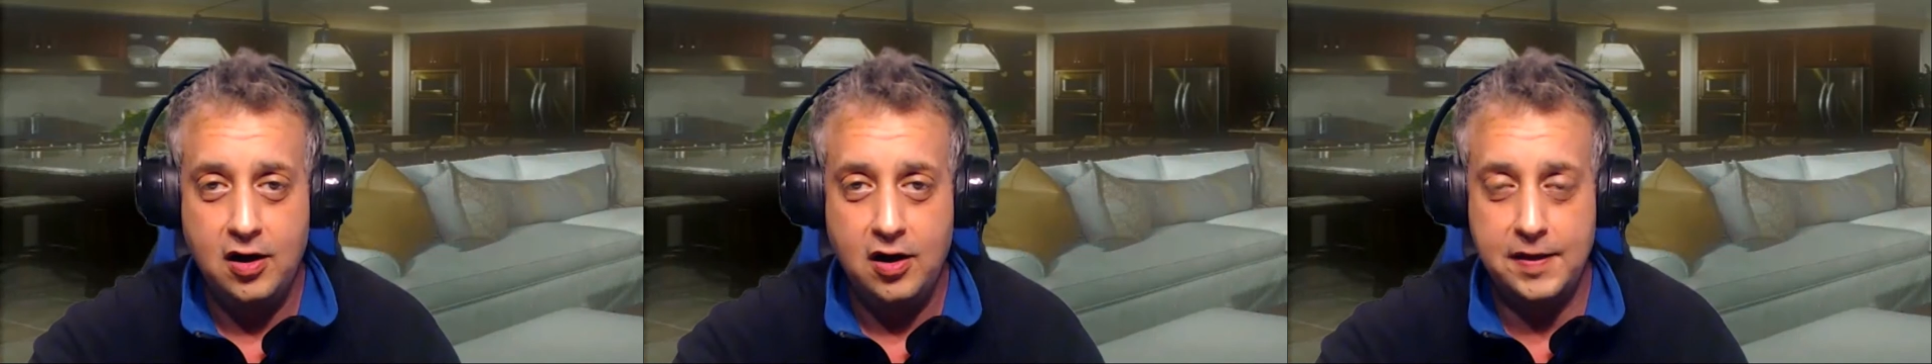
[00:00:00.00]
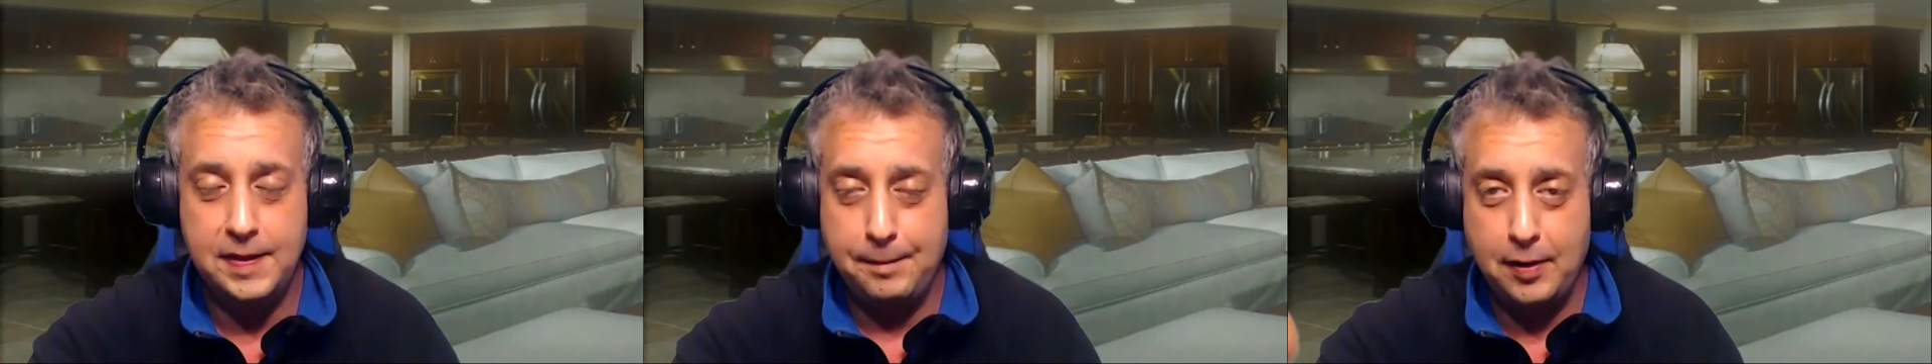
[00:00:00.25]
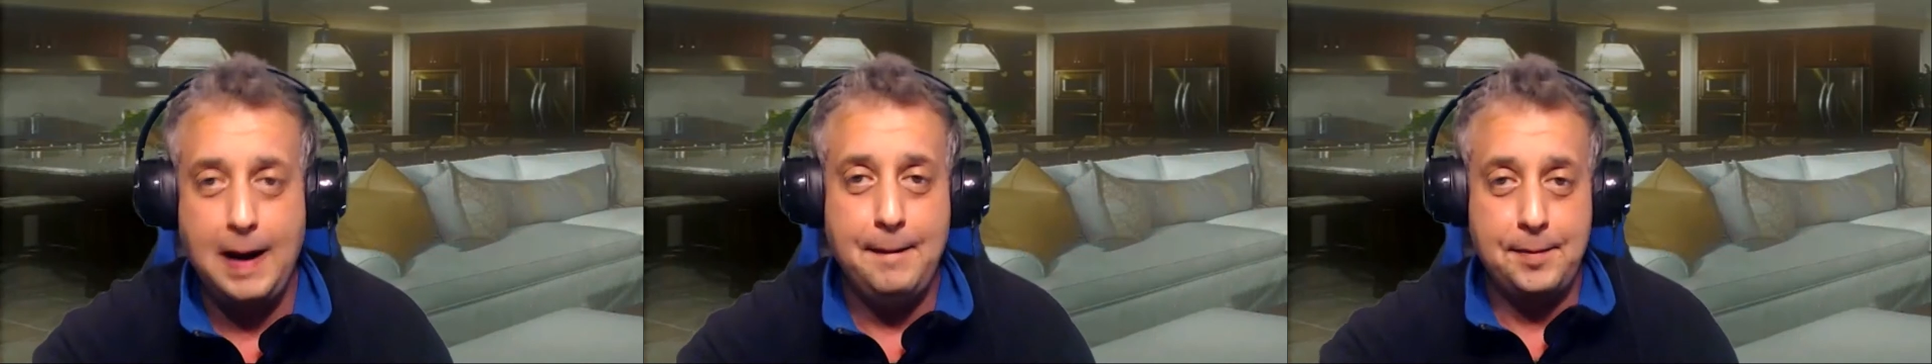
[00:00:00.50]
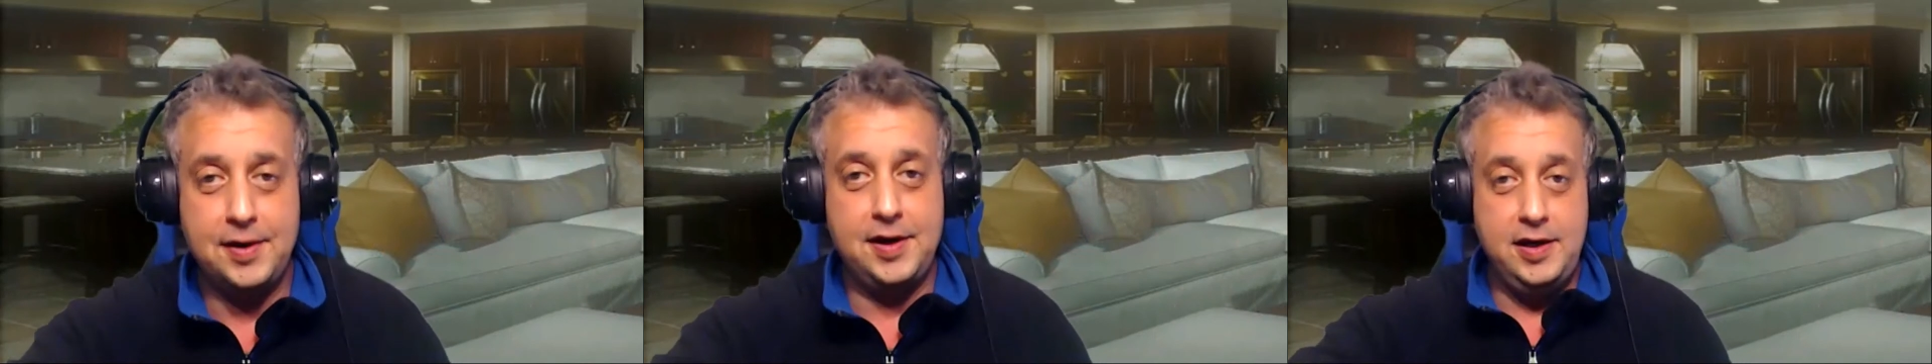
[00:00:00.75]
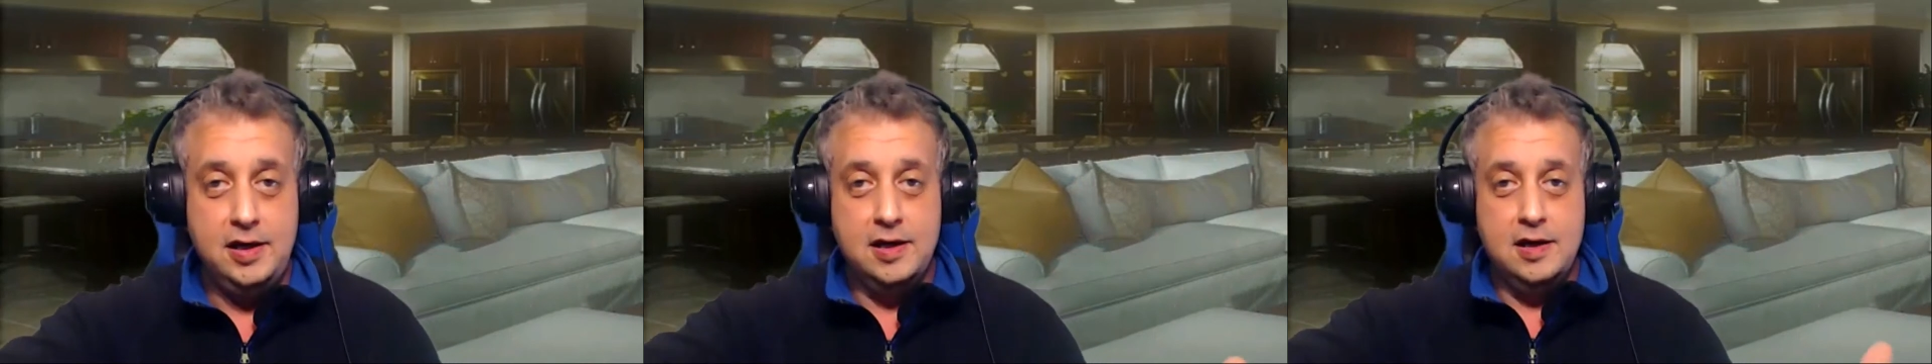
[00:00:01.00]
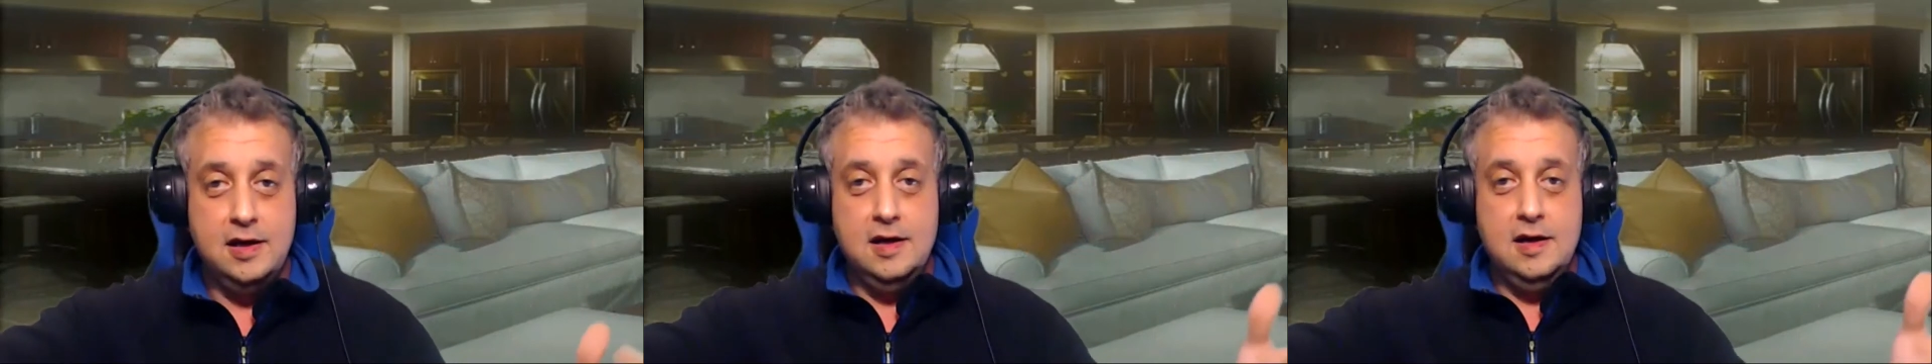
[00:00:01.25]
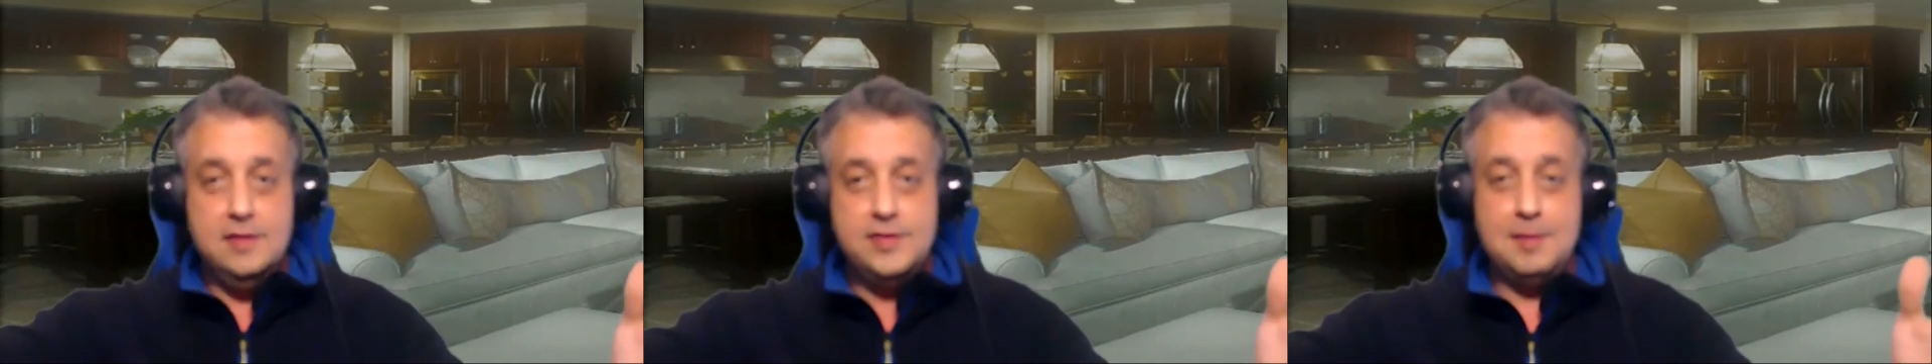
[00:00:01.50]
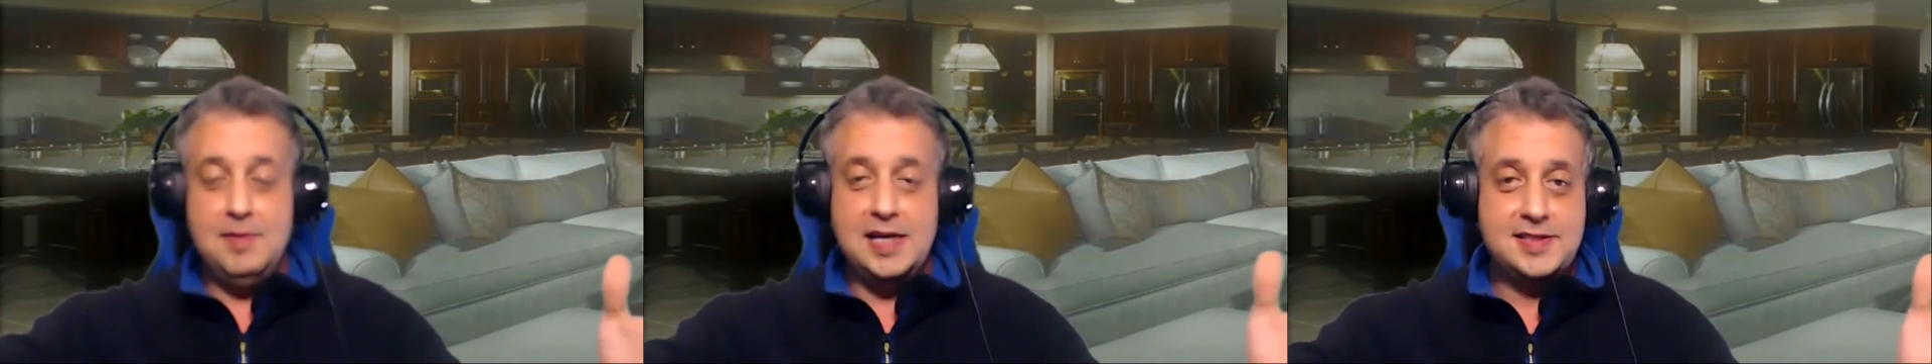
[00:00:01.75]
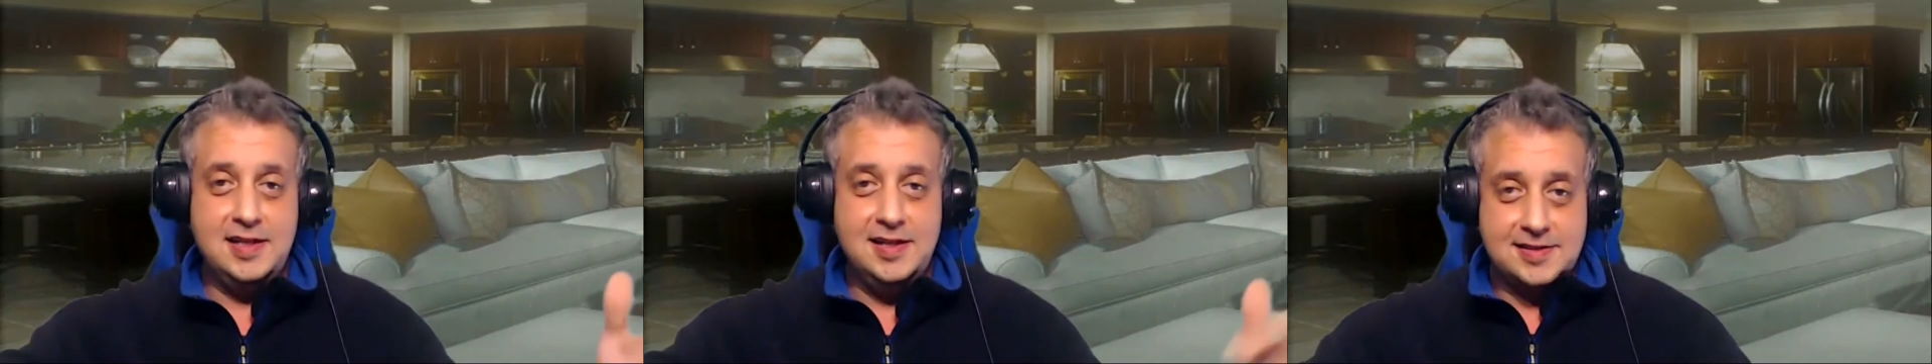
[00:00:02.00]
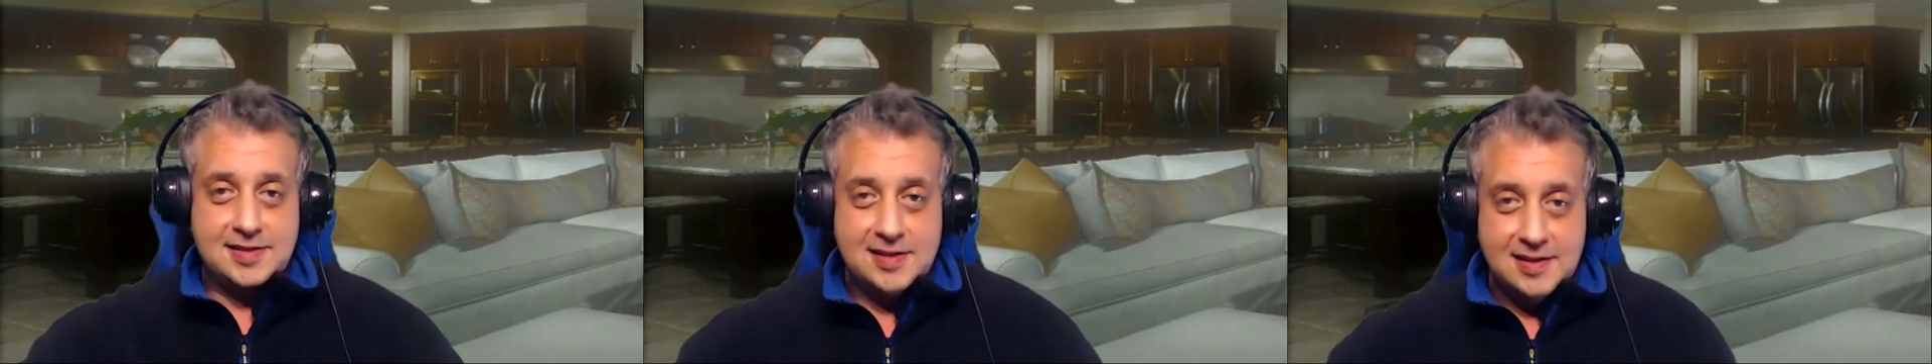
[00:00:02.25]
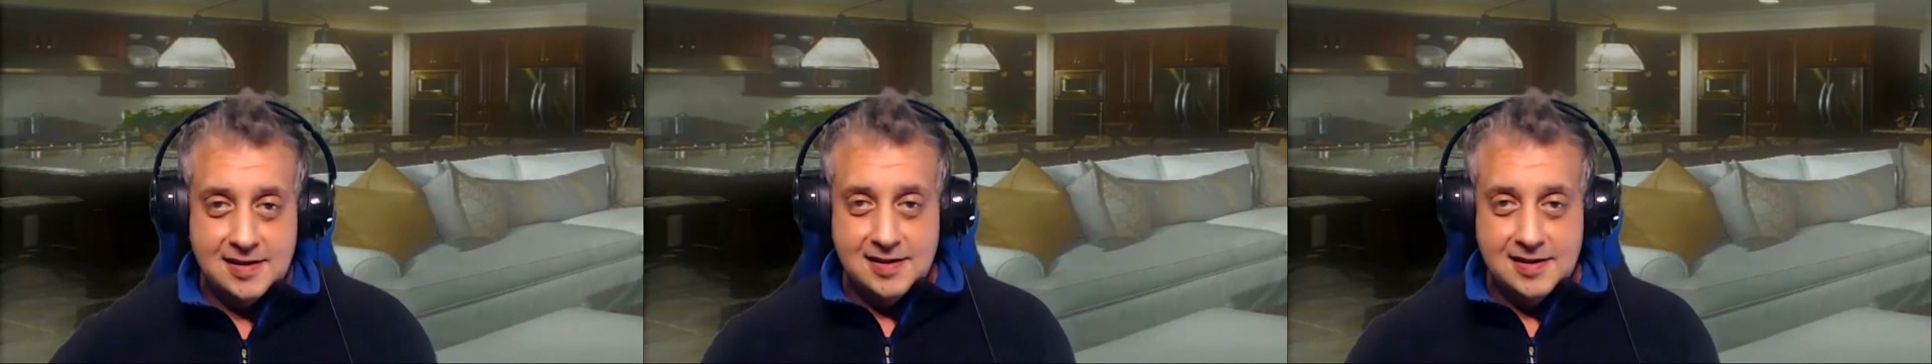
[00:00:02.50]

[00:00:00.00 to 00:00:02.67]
on the property that makes sense.